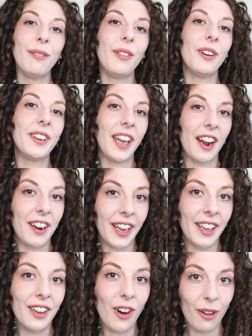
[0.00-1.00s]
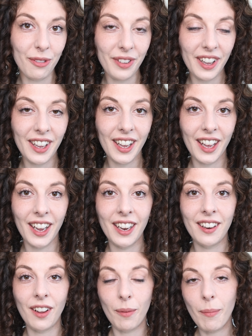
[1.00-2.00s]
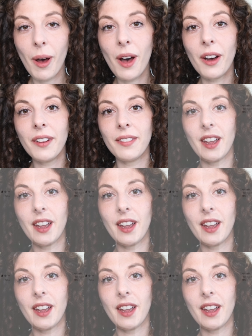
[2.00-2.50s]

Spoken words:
if they're carrying coffee in a mug,